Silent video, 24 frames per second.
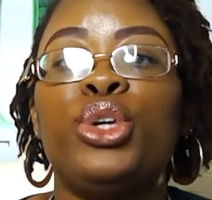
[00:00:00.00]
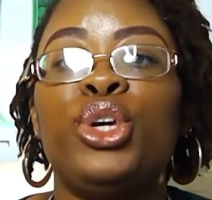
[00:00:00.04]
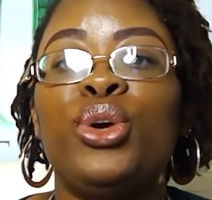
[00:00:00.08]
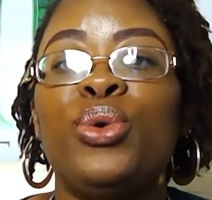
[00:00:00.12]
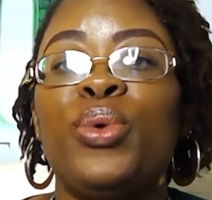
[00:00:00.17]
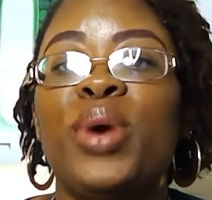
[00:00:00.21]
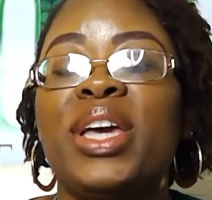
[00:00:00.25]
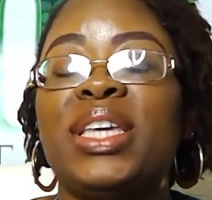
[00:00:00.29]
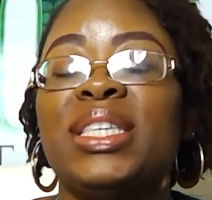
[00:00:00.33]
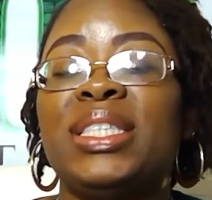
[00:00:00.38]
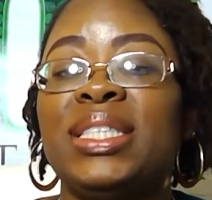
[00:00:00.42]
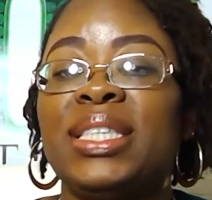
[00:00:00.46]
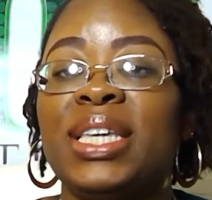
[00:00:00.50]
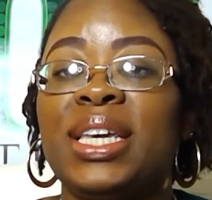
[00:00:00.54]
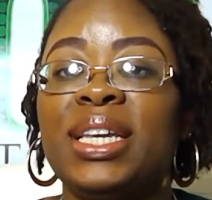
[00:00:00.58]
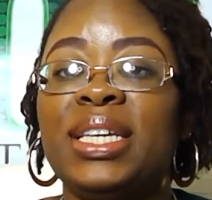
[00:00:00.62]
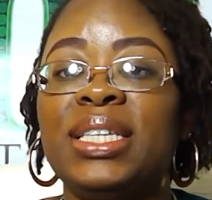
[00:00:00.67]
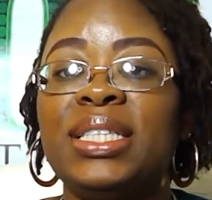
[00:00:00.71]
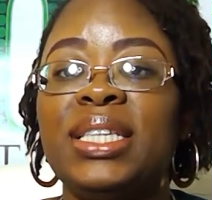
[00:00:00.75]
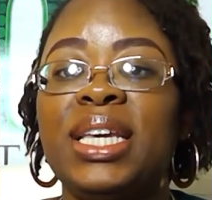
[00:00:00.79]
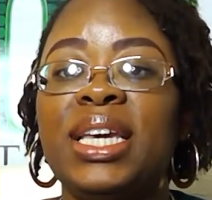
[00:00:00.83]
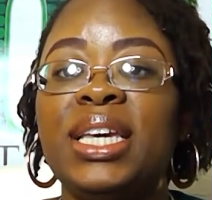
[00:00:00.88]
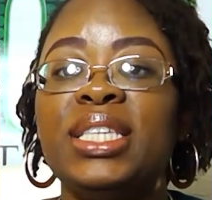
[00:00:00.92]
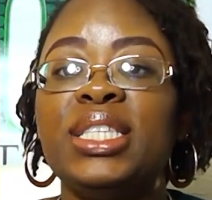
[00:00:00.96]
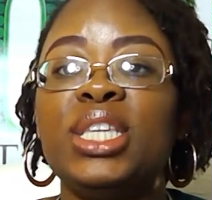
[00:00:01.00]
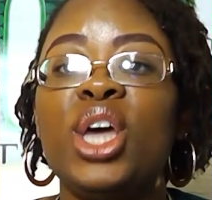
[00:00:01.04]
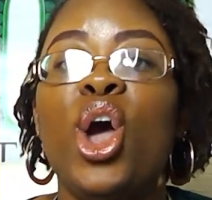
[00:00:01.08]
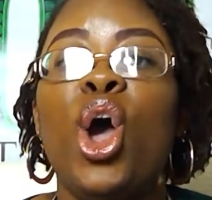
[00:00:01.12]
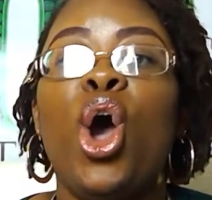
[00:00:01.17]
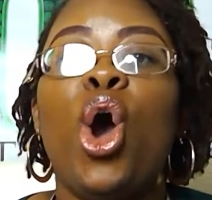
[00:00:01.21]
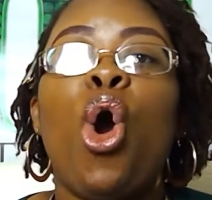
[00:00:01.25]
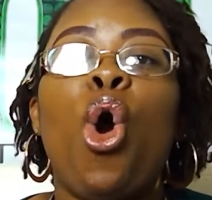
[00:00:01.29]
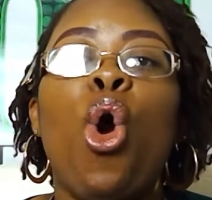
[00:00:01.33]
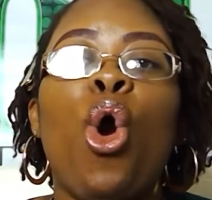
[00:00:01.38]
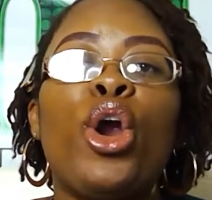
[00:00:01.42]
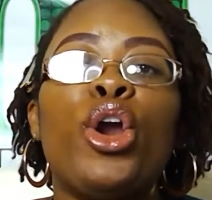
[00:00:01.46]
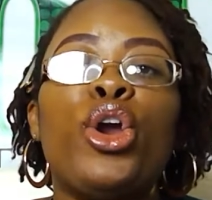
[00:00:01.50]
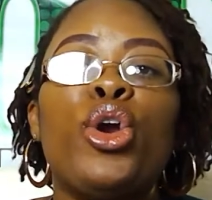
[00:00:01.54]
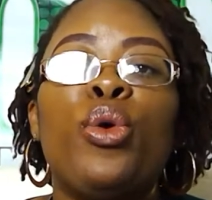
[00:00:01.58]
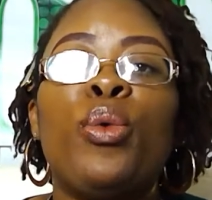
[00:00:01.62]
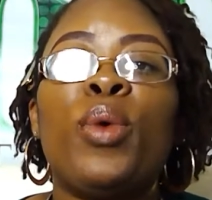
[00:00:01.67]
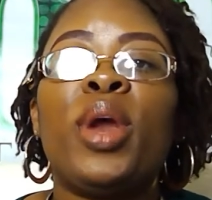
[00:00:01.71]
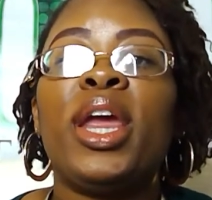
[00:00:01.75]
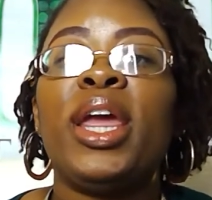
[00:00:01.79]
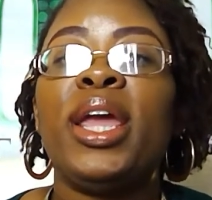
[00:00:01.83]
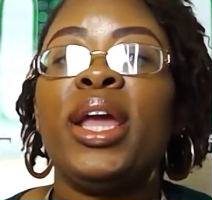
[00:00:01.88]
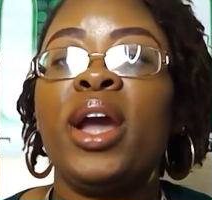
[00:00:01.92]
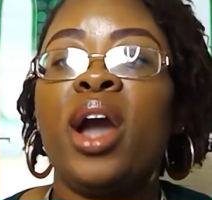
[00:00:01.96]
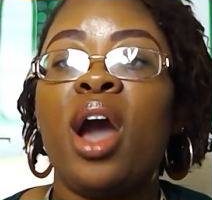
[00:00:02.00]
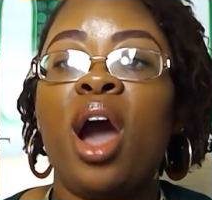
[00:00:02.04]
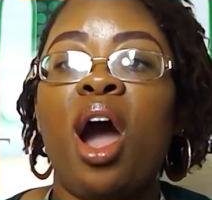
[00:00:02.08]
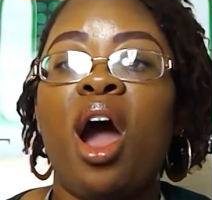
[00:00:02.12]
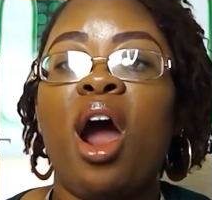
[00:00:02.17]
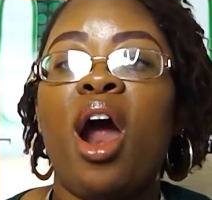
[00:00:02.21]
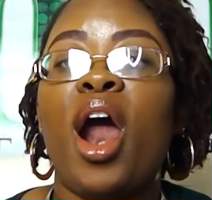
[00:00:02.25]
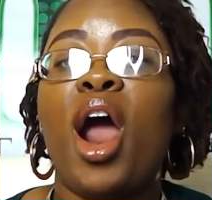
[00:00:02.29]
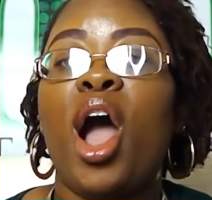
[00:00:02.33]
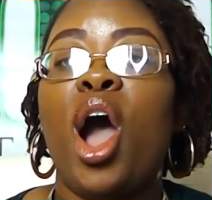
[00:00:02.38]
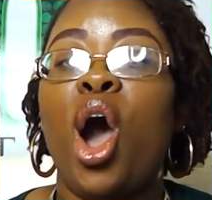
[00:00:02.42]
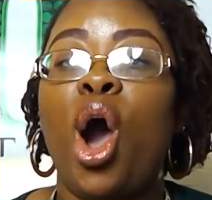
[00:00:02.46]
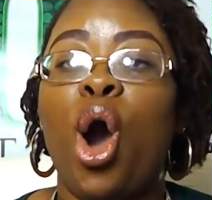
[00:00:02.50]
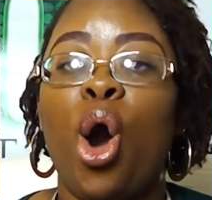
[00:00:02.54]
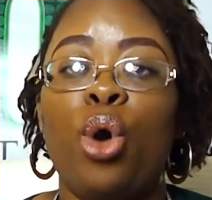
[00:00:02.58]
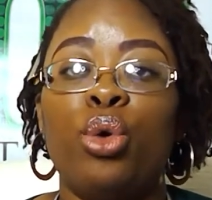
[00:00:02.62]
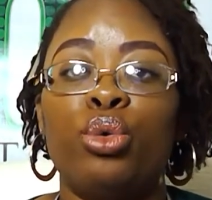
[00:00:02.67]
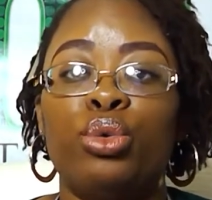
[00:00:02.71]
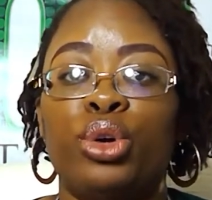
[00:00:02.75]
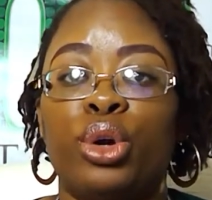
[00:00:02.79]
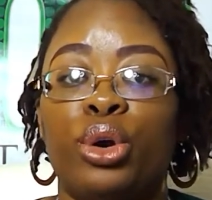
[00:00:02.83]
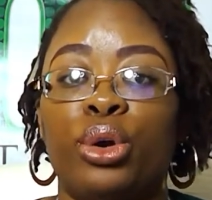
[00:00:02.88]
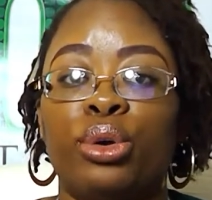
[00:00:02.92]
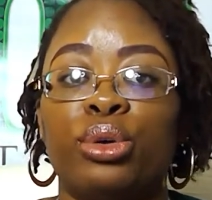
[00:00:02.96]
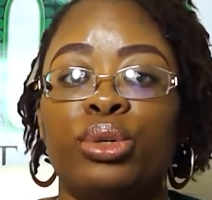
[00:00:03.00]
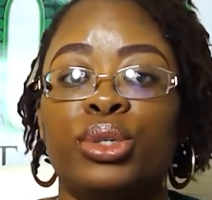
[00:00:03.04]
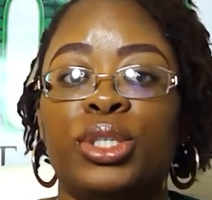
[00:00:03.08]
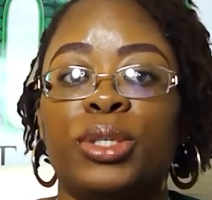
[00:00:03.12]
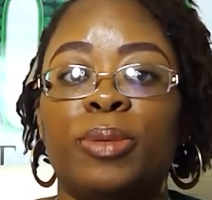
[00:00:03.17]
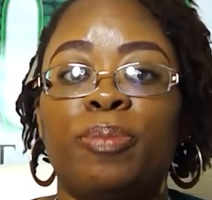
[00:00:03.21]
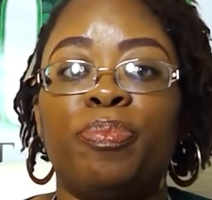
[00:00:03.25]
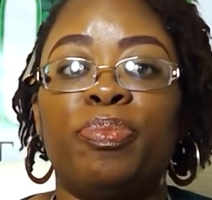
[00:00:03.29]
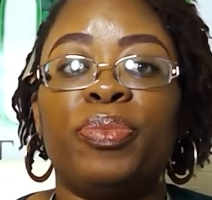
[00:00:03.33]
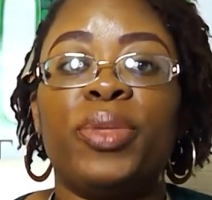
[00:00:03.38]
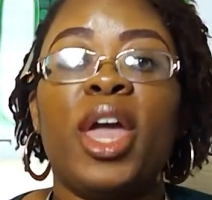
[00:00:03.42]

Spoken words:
U.S. citizens or green card holders.